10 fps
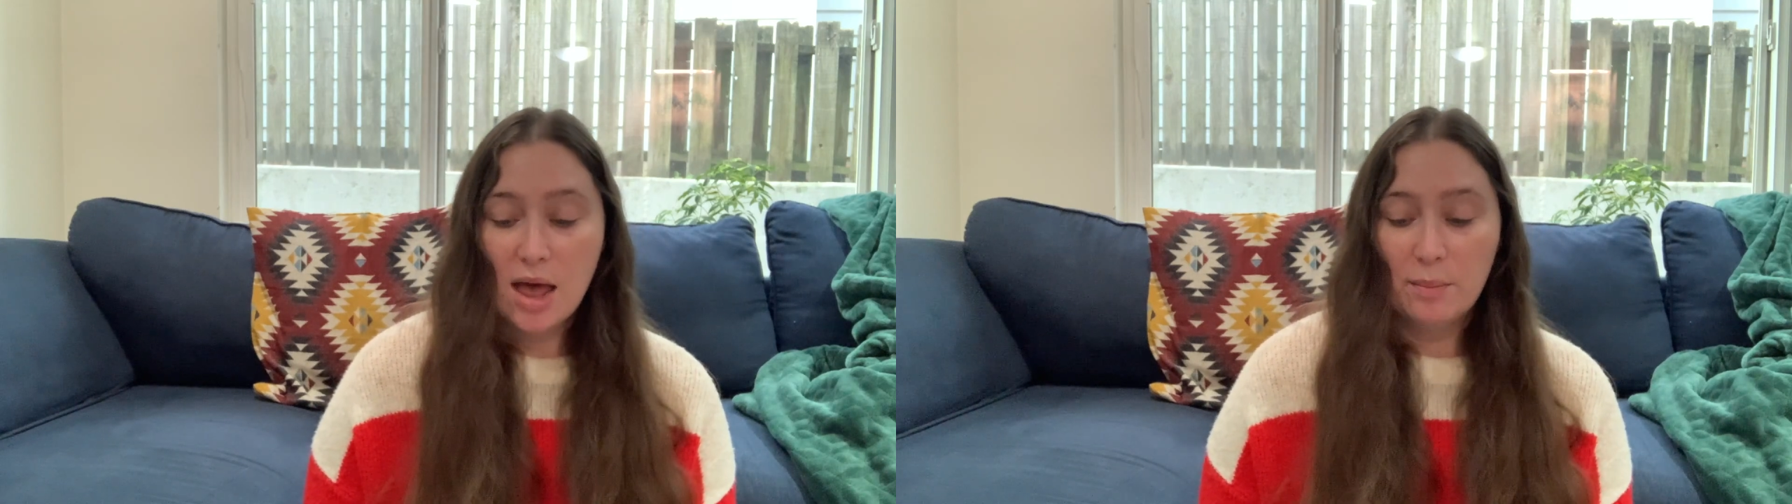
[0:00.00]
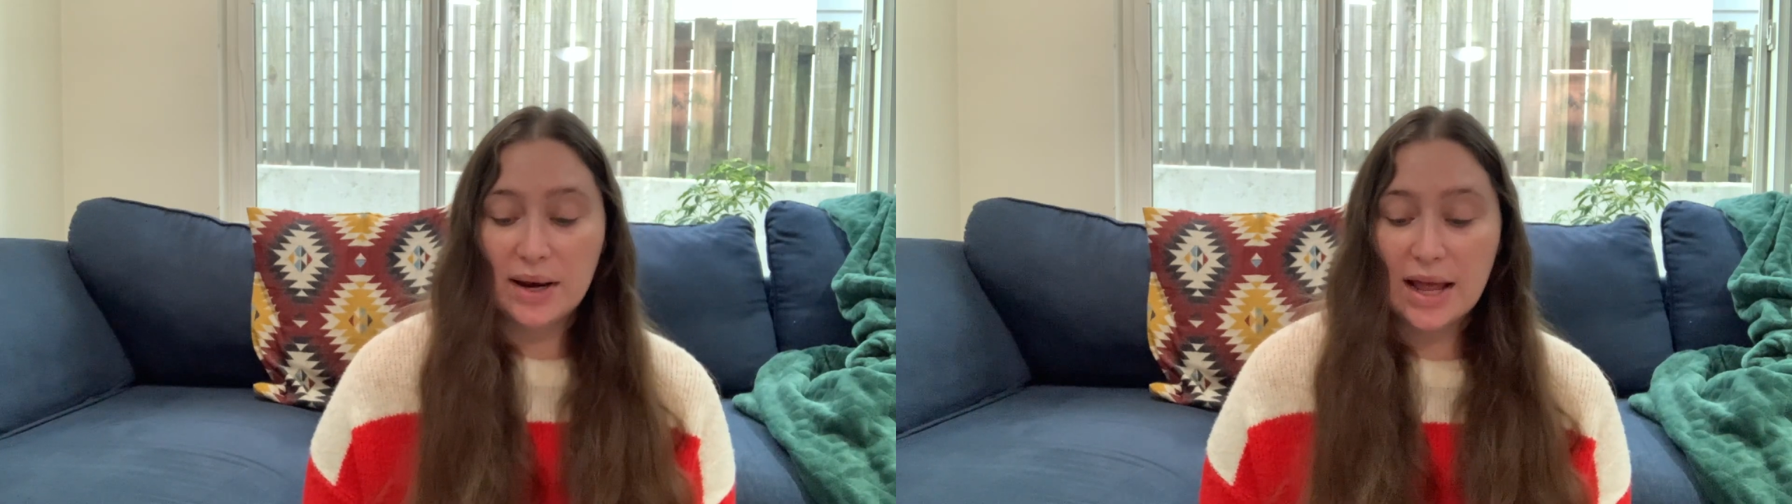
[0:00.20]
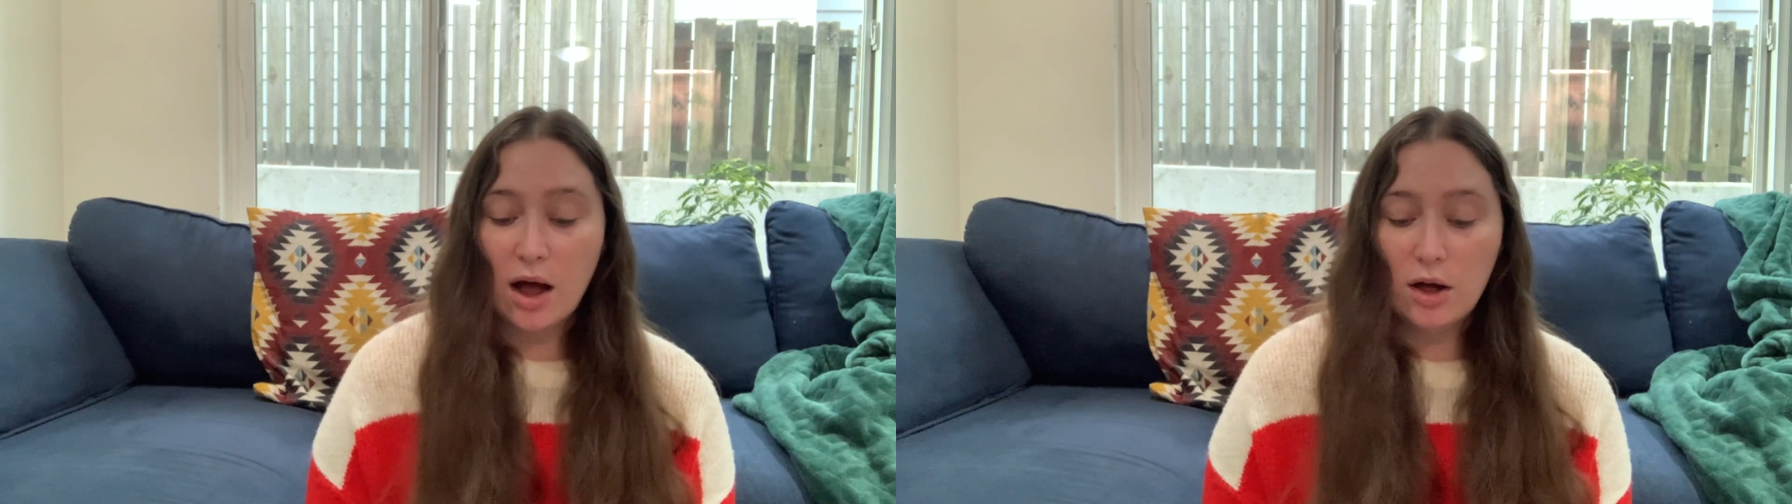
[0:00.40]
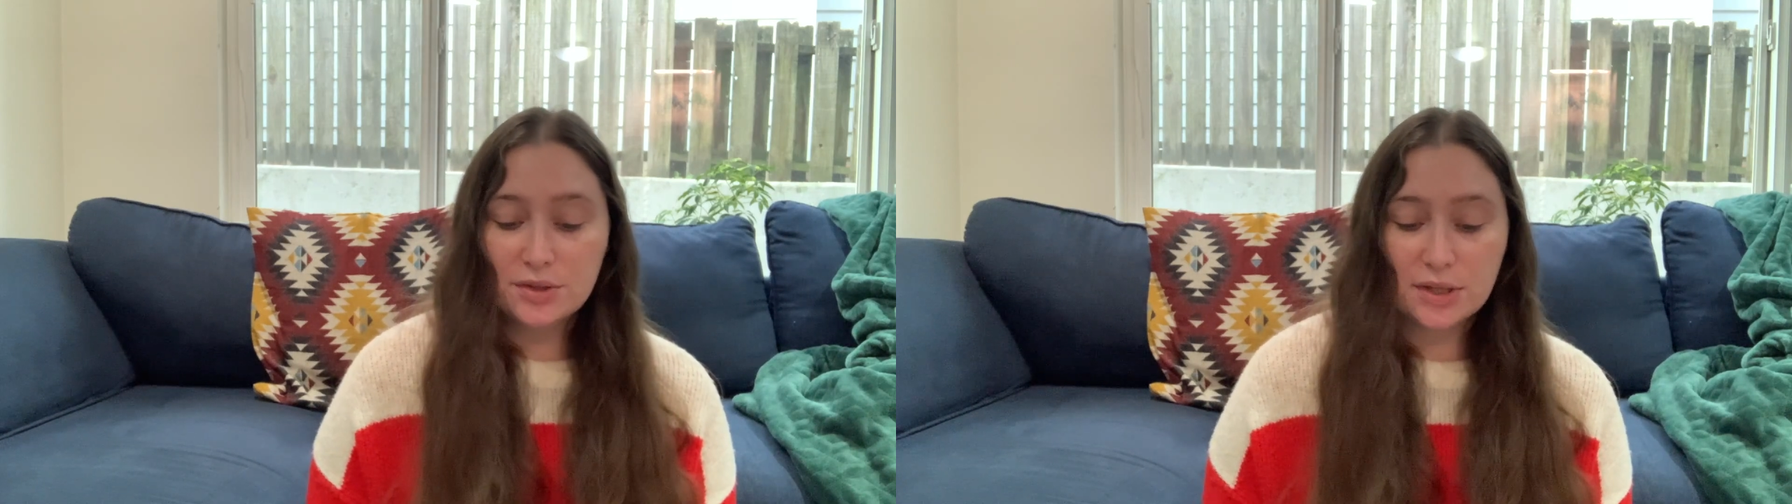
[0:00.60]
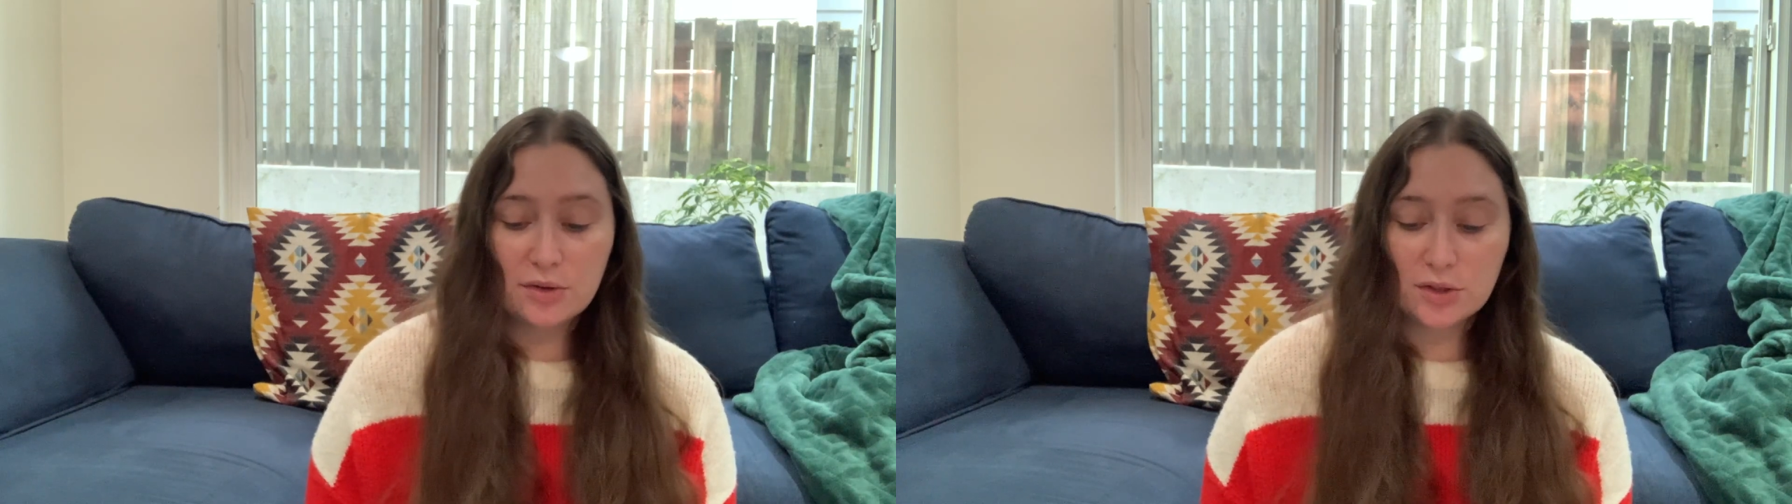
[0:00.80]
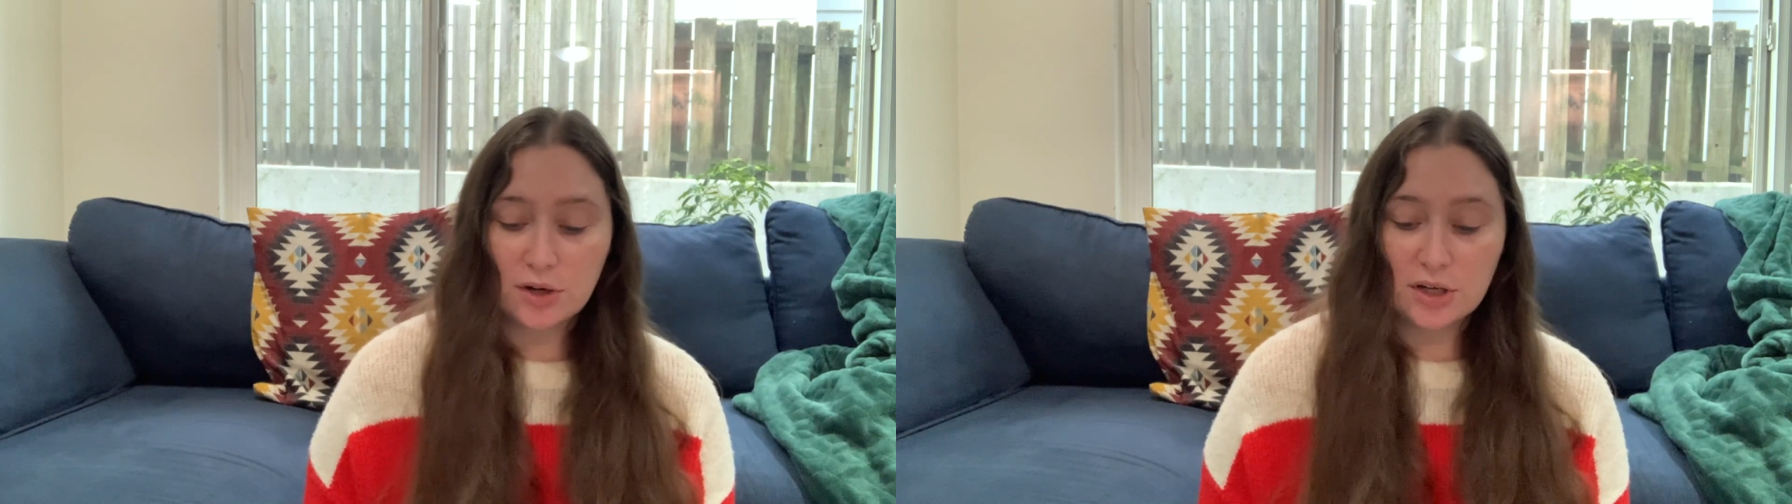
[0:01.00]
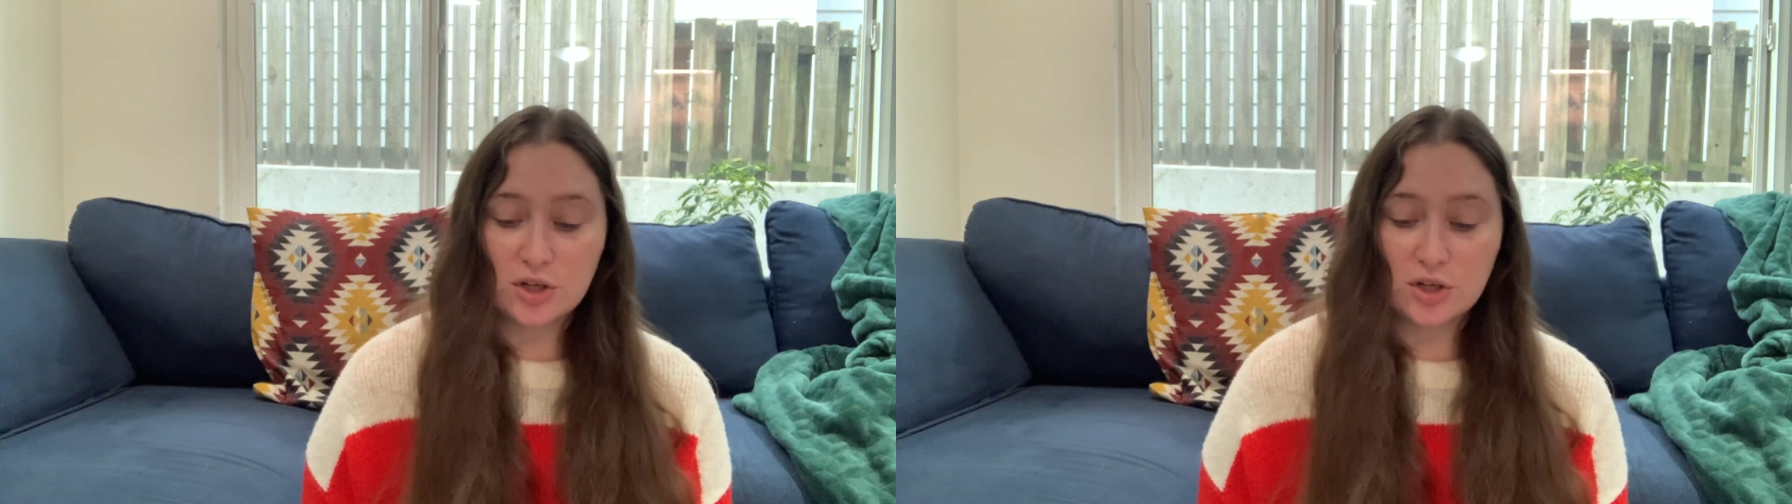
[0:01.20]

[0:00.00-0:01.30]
but I also started